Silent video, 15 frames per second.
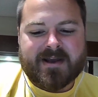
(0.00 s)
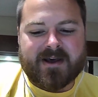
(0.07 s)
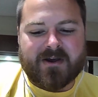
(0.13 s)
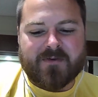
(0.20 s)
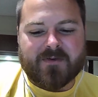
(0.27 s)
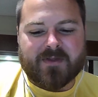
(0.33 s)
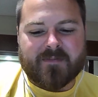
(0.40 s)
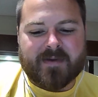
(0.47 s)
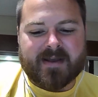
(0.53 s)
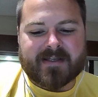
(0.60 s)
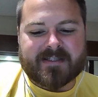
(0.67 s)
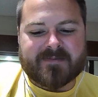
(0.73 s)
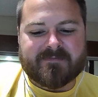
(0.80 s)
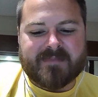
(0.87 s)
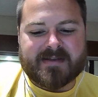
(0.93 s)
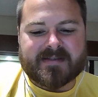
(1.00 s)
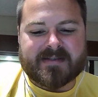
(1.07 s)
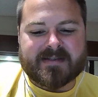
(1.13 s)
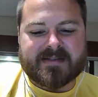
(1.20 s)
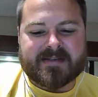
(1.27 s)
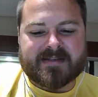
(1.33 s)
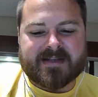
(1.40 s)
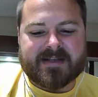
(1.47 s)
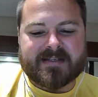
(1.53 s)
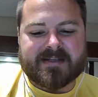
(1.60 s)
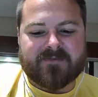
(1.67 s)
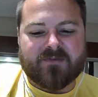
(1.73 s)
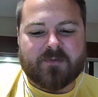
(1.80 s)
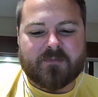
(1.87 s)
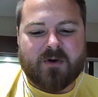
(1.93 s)
Uh, who are the biggest misses in
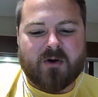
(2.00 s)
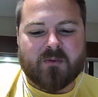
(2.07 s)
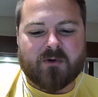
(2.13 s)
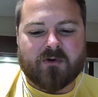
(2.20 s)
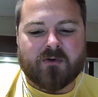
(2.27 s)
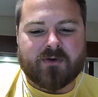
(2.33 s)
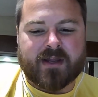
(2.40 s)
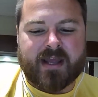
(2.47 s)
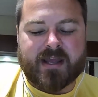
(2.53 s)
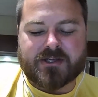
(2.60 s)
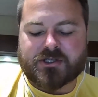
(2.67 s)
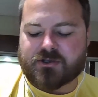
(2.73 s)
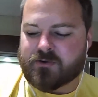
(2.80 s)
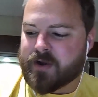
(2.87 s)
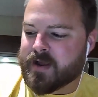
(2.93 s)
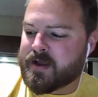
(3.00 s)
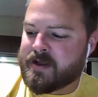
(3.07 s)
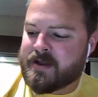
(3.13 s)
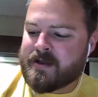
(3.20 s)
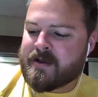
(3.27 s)
Tennessee football recruiting history?